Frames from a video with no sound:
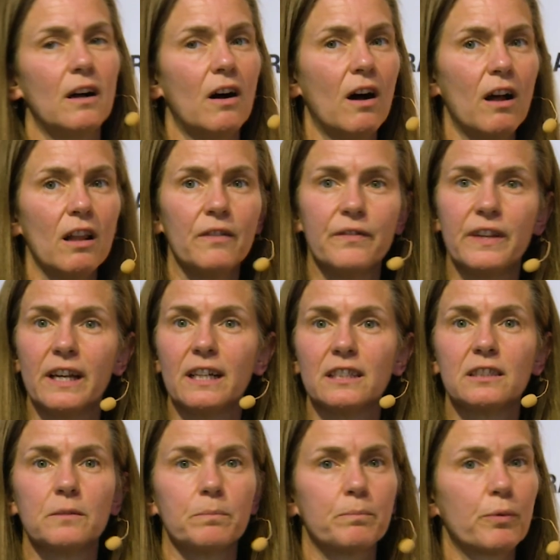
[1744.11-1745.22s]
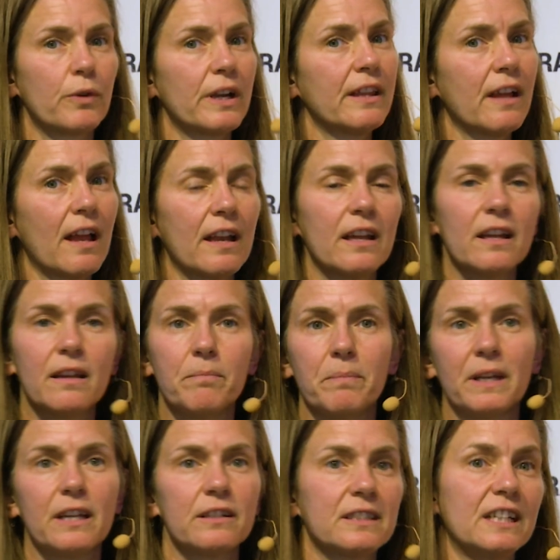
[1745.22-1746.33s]
all of this, bring that in
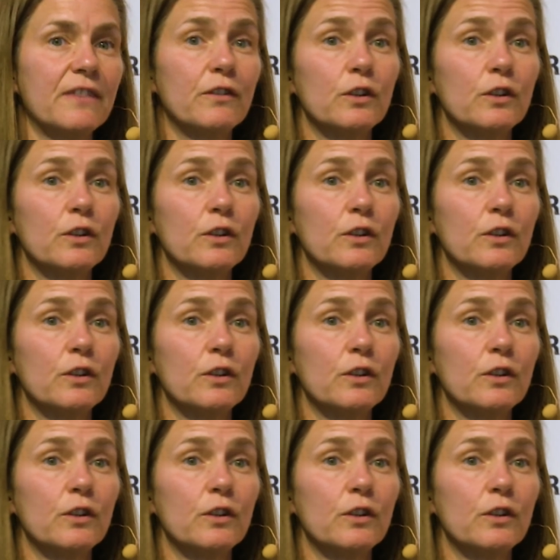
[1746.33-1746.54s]
because give